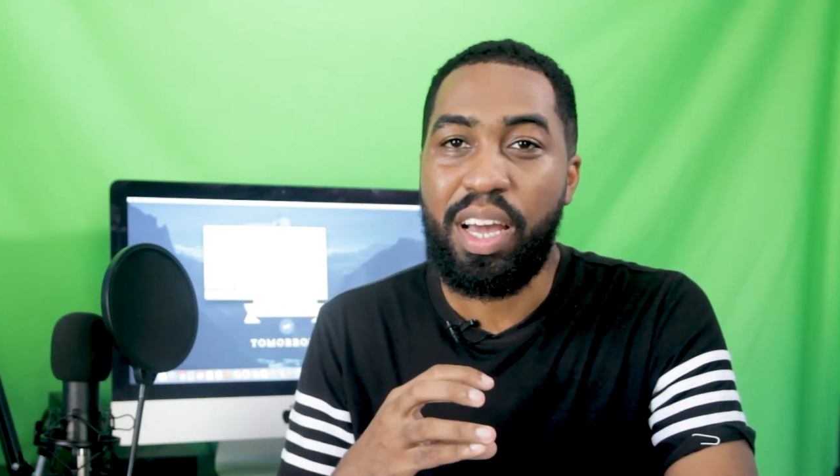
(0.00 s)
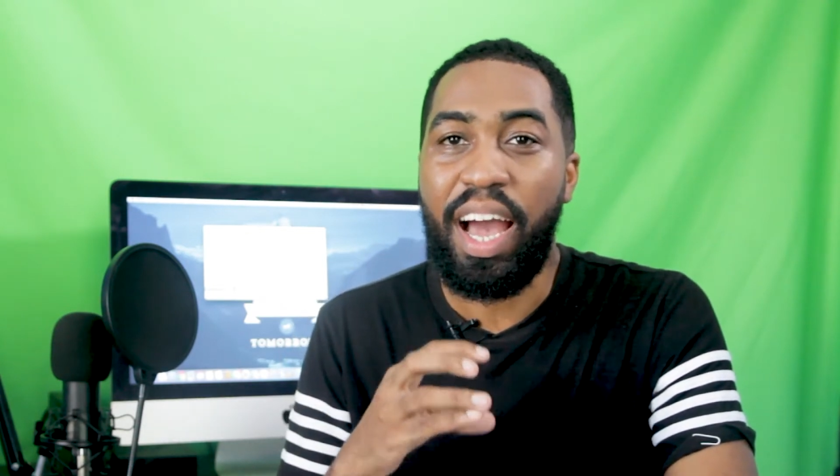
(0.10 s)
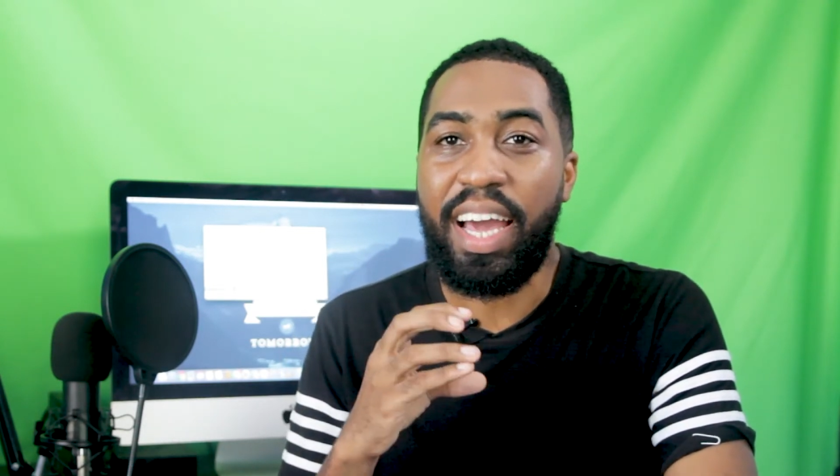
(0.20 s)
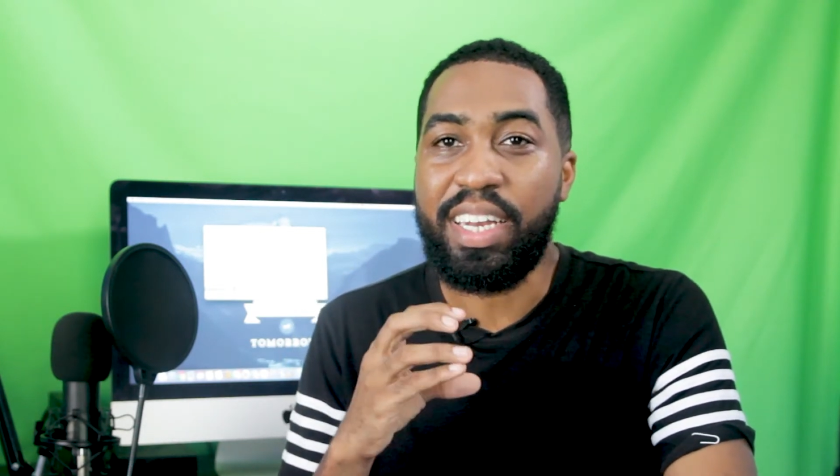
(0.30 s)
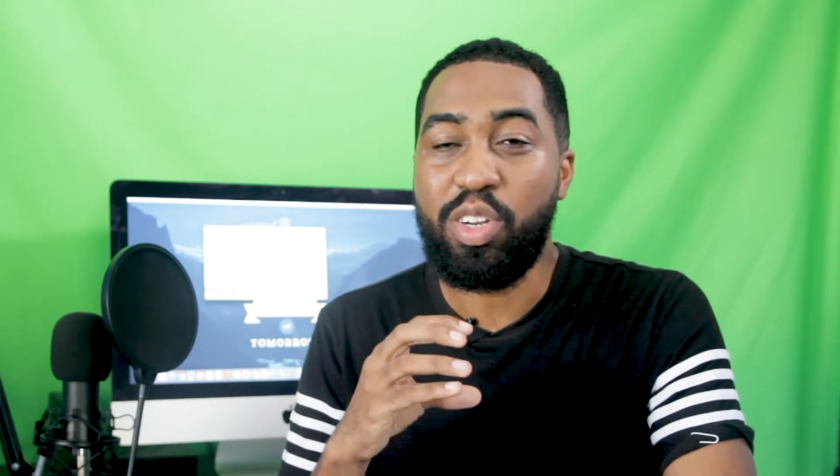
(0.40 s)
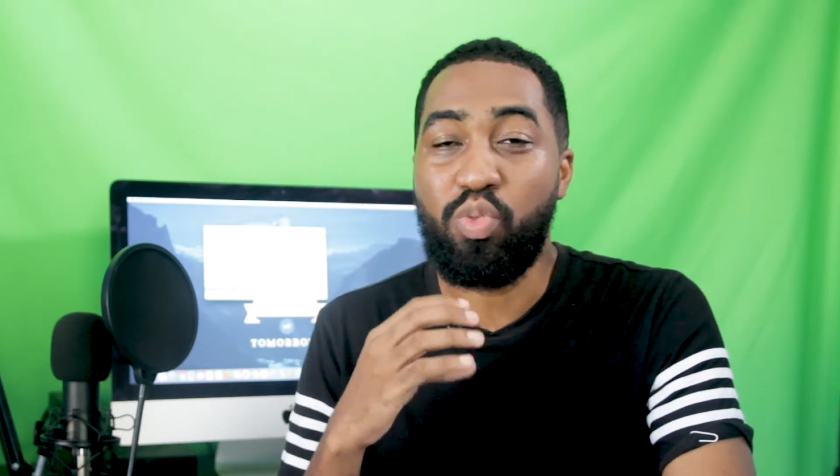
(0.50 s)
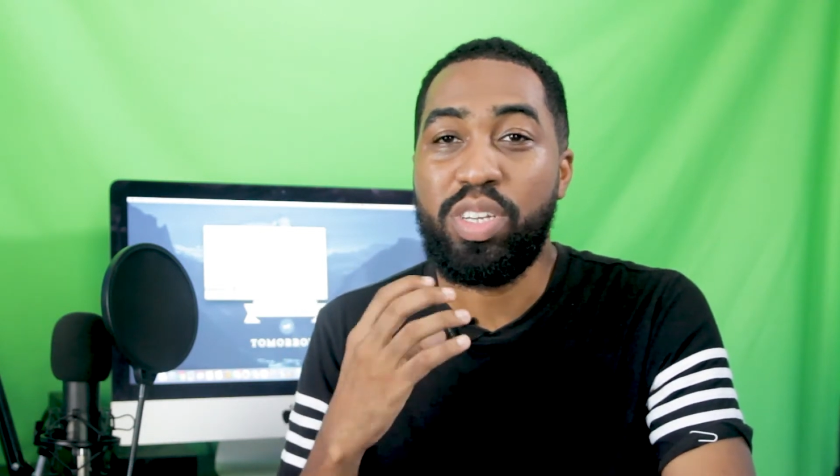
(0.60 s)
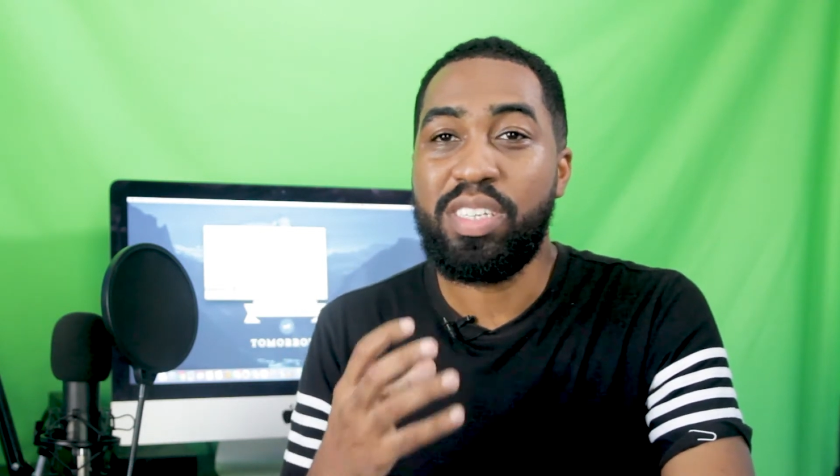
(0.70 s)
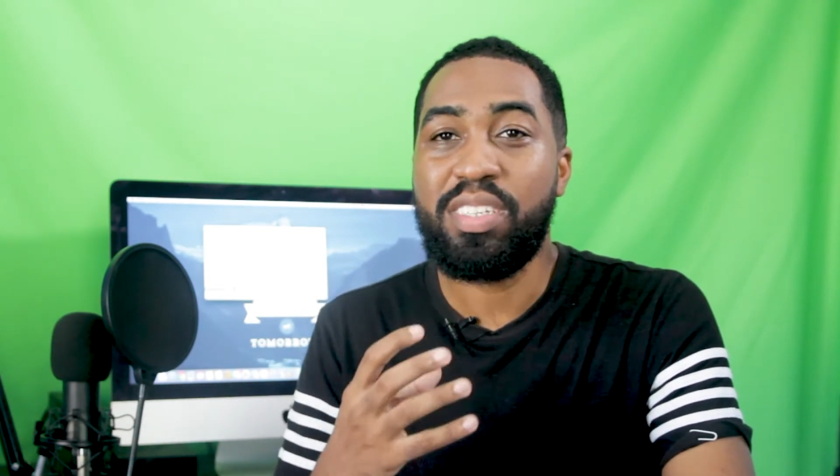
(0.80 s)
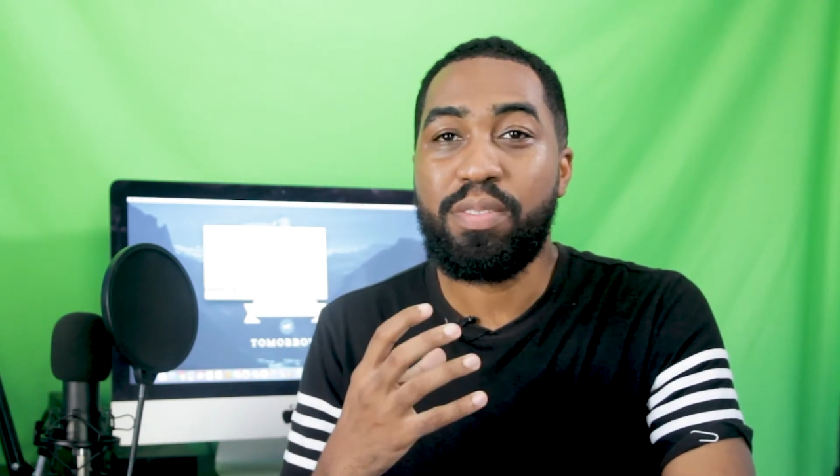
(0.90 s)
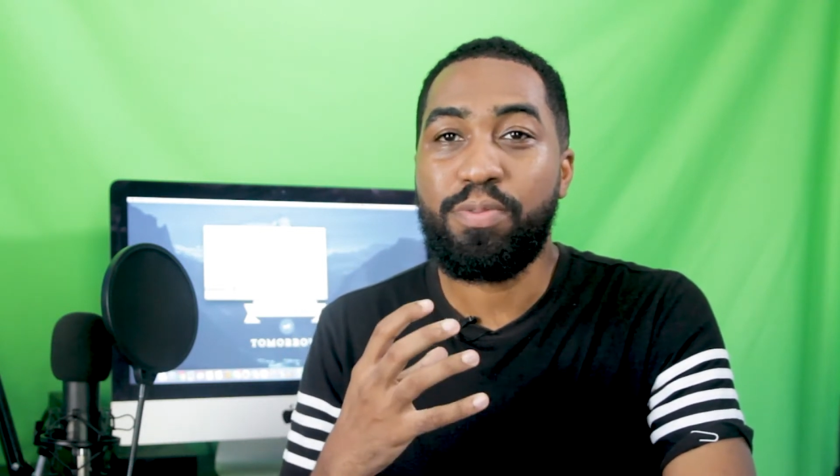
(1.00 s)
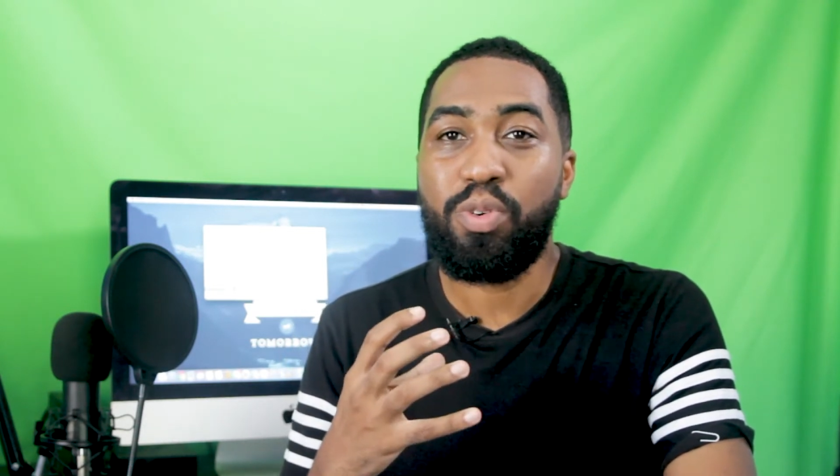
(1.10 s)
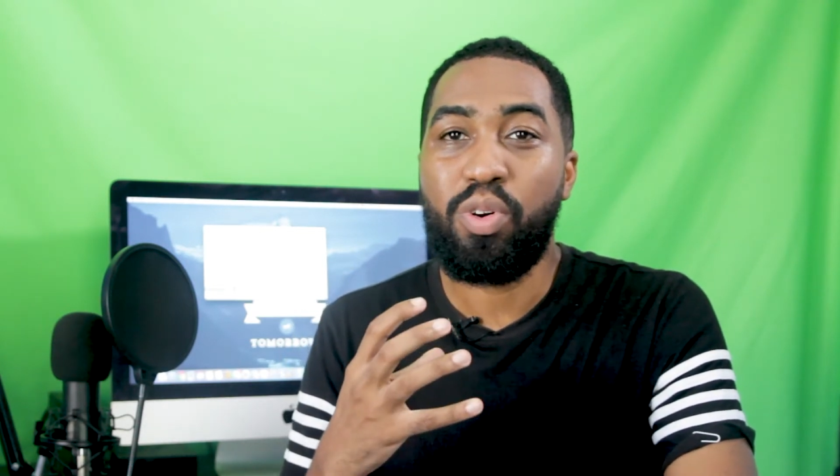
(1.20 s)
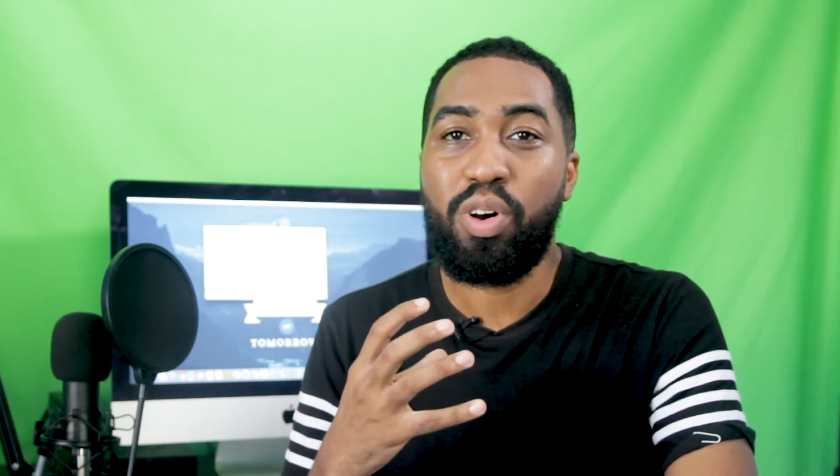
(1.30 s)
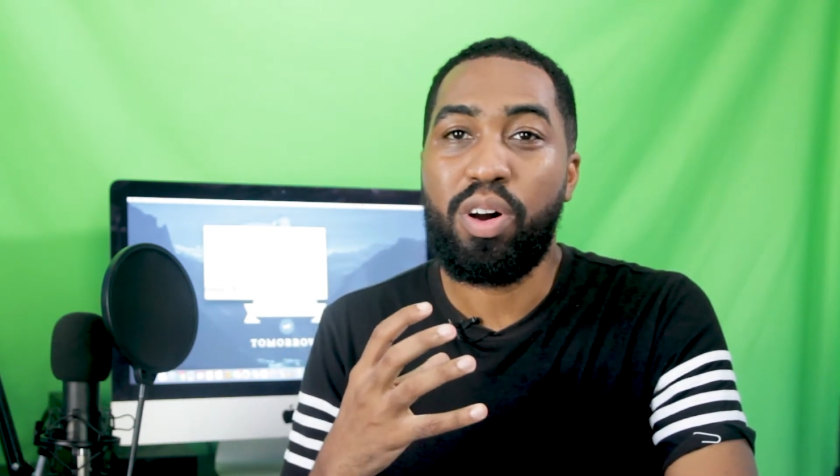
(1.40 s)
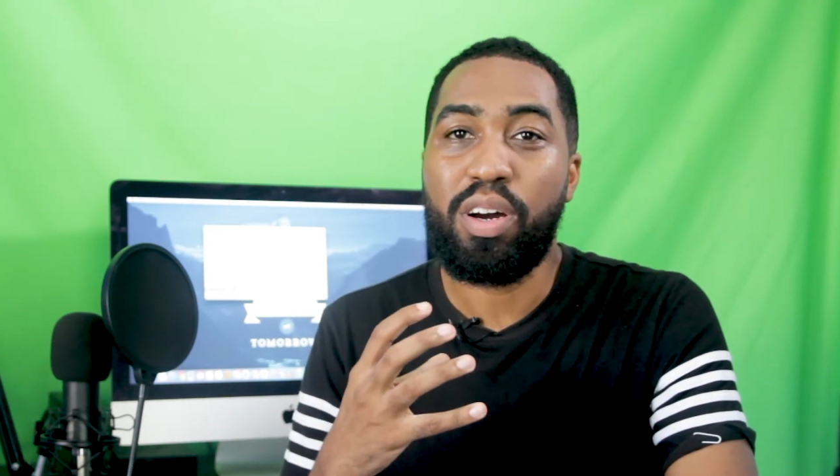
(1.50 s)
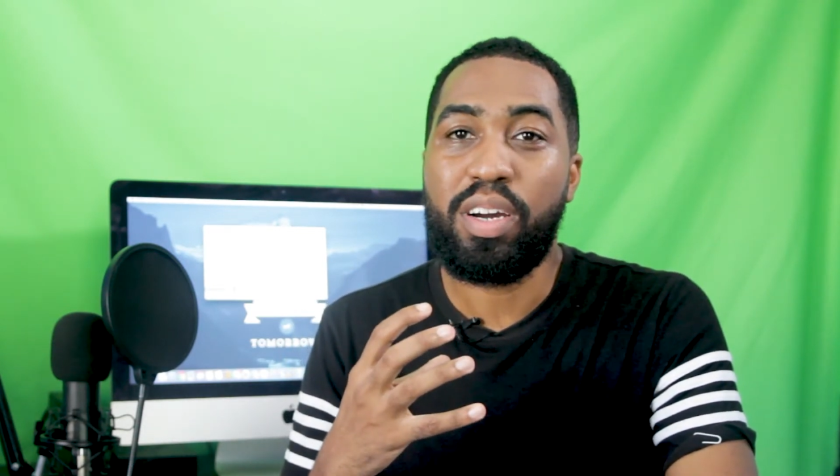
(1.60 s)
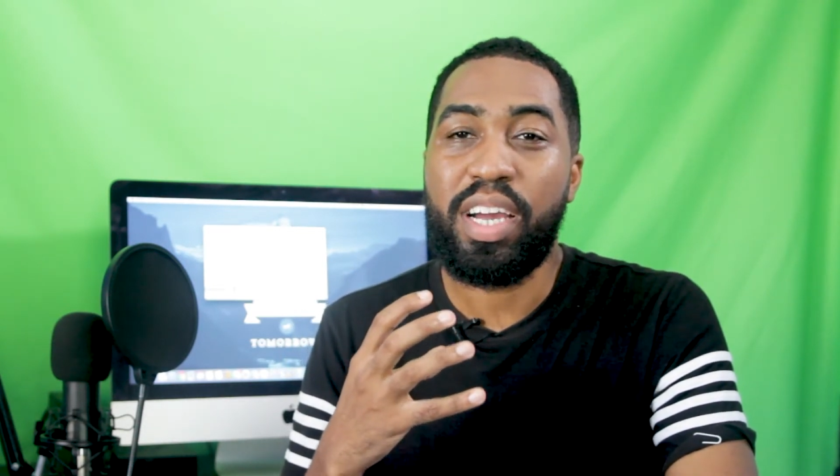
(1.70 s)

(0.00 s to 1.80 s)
And the reason for